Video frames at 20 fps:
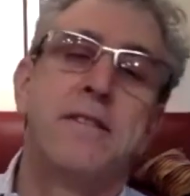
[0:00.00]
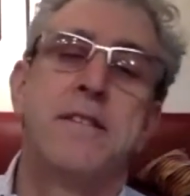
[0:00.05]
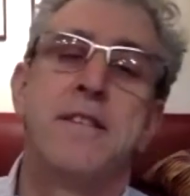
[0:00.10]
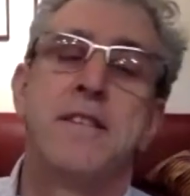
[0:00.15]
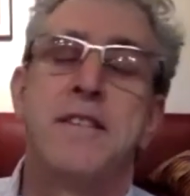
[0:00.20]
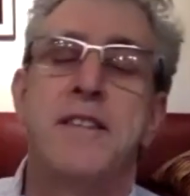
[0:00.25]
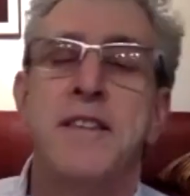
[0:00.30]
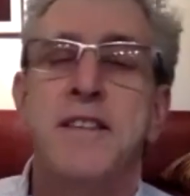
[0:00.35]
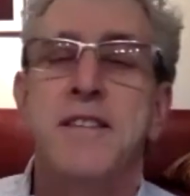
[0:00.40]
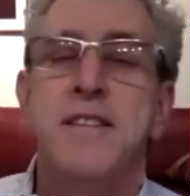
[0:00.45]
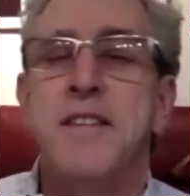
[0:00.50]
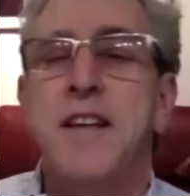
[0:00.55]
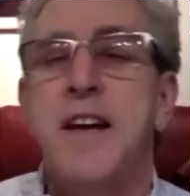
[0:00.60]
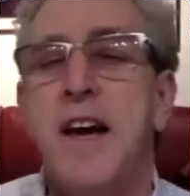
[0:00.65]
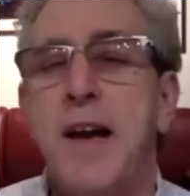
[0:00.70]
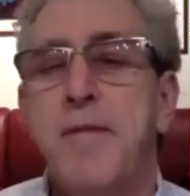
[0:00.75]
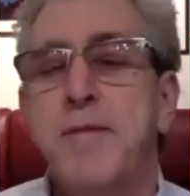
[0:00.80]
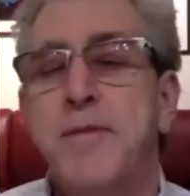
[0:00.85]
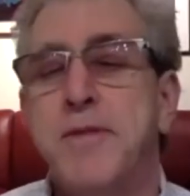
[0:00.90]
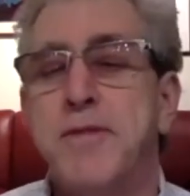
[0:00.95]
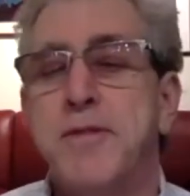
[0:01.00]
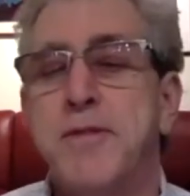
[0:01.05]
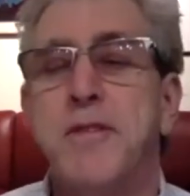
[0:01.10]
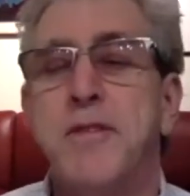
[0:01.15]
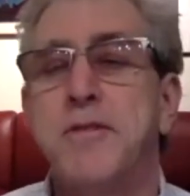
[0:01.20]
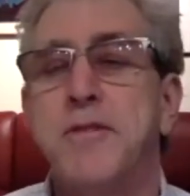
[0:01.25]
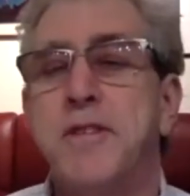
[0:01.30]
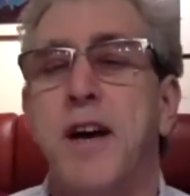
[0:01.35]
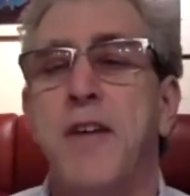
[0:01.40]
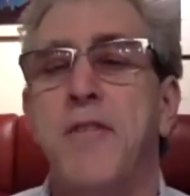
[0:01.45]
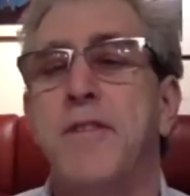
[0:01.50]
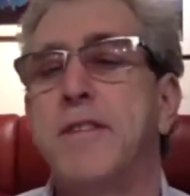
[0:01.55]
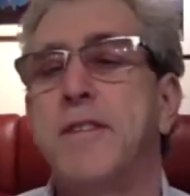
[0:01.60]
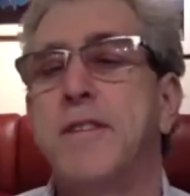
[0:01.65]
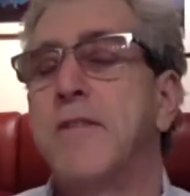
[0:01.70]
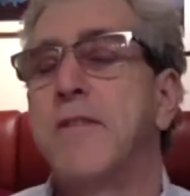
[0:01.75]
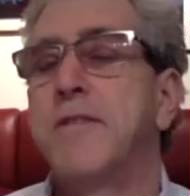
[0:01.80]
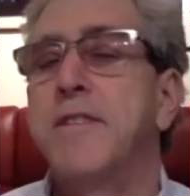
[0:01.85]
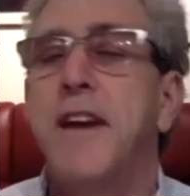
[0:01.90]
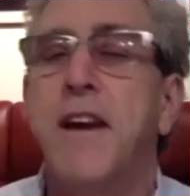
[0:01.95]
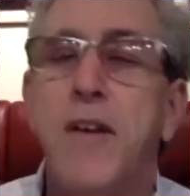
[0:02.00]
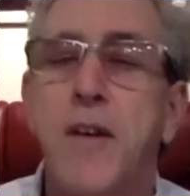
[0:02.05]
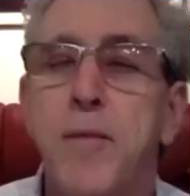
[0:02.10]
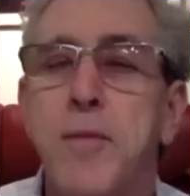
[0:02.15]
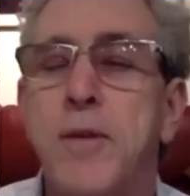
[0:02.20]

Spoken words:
these times are so tough. It's so terrible,